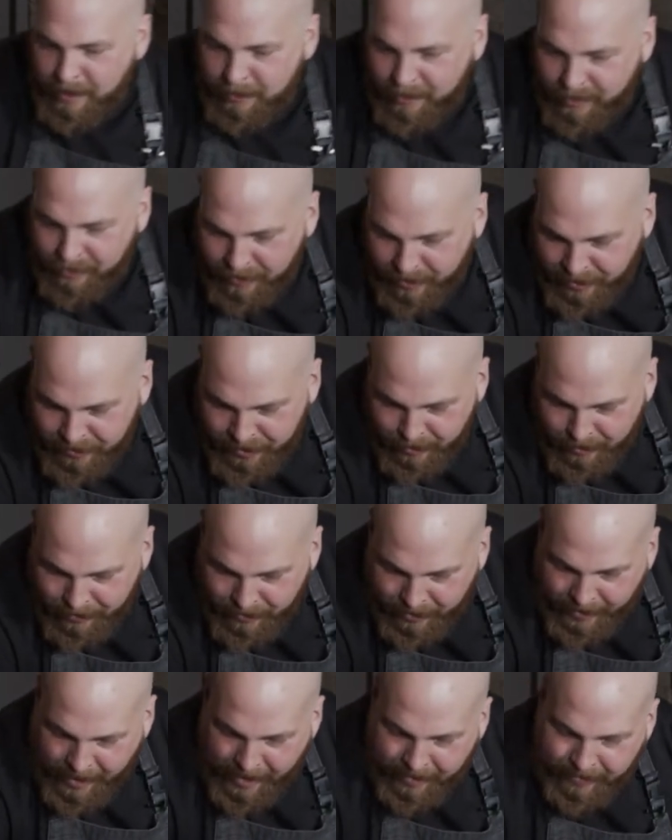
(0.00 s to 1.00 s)
I'm going to finish it
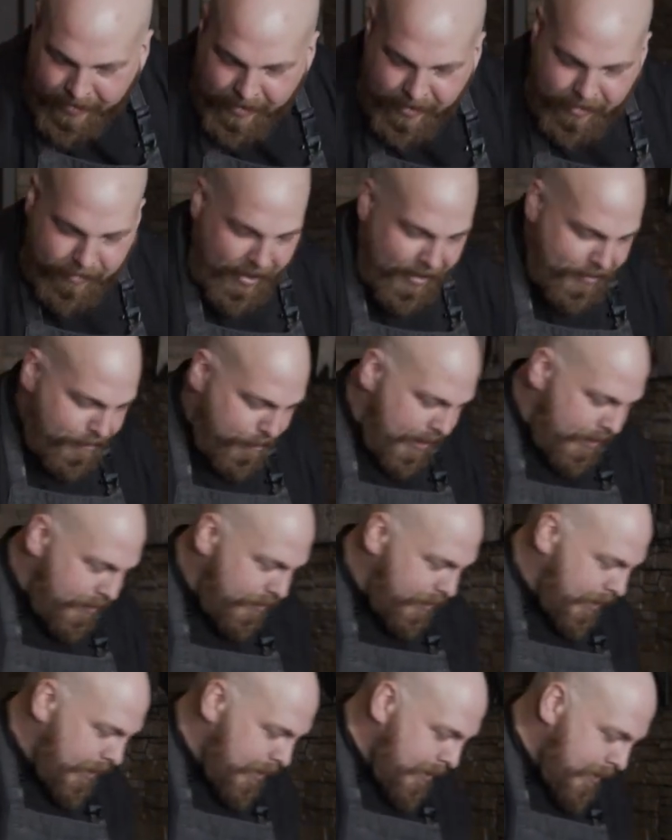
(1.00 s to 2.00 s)
with the last of this fresh
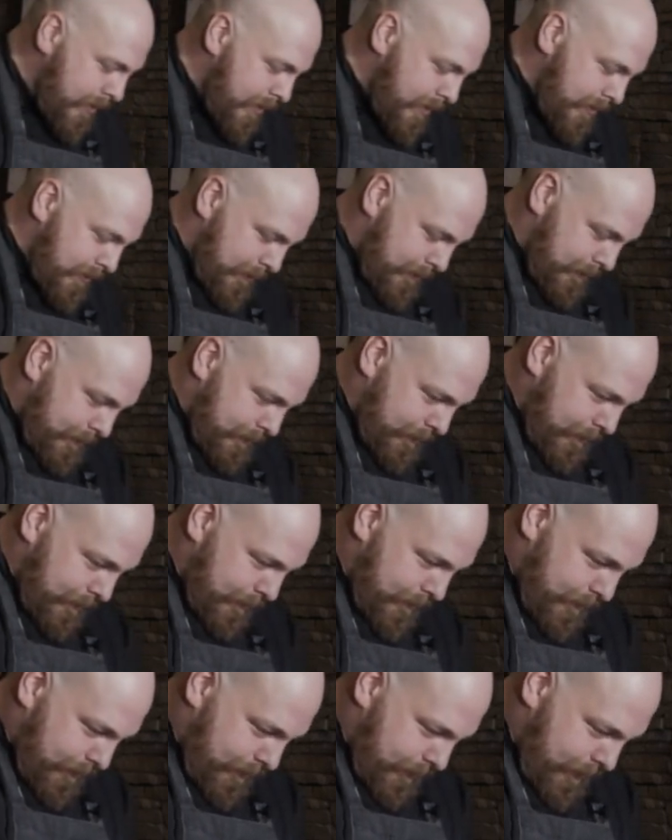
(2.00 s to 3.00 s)
basil here,
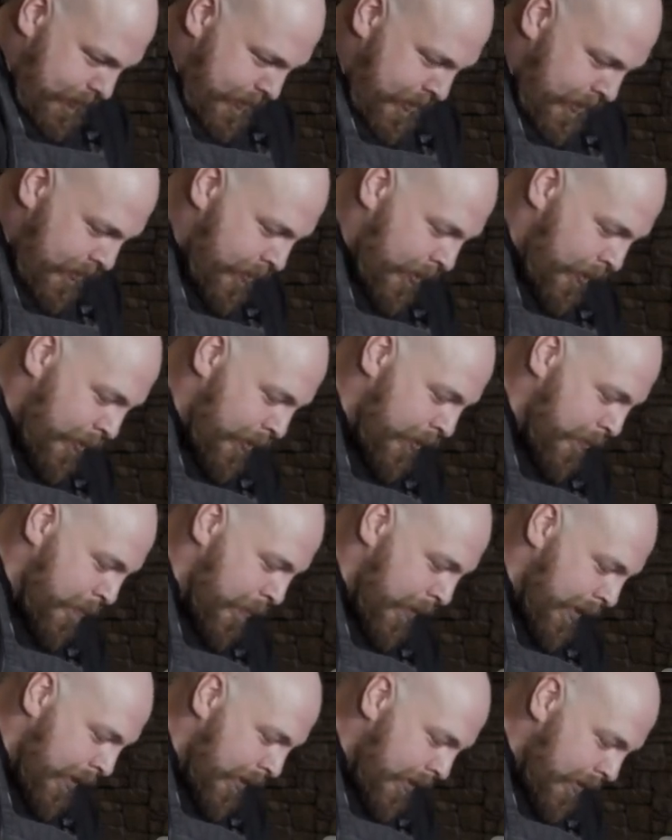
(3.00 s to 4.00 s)
just so it looks
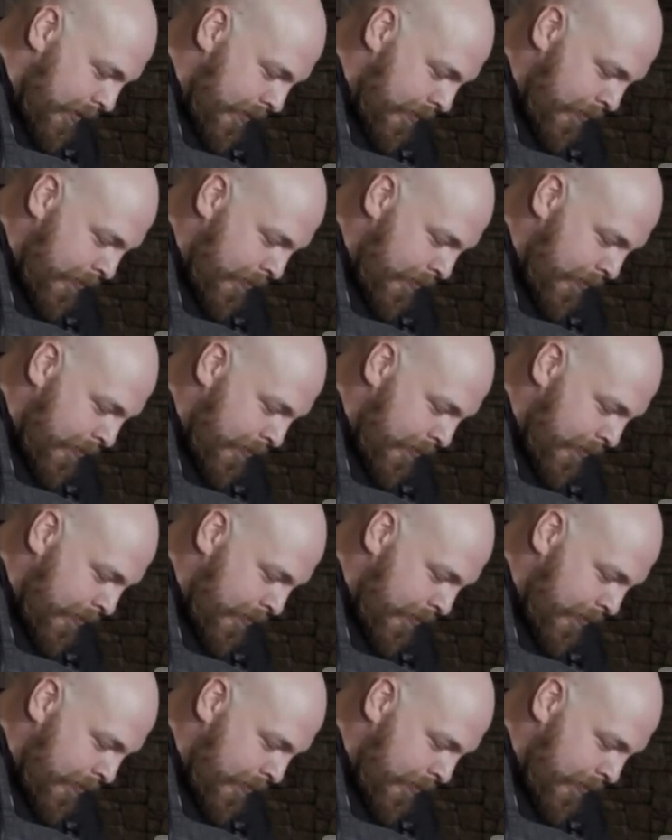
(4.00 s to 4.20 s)
pretty.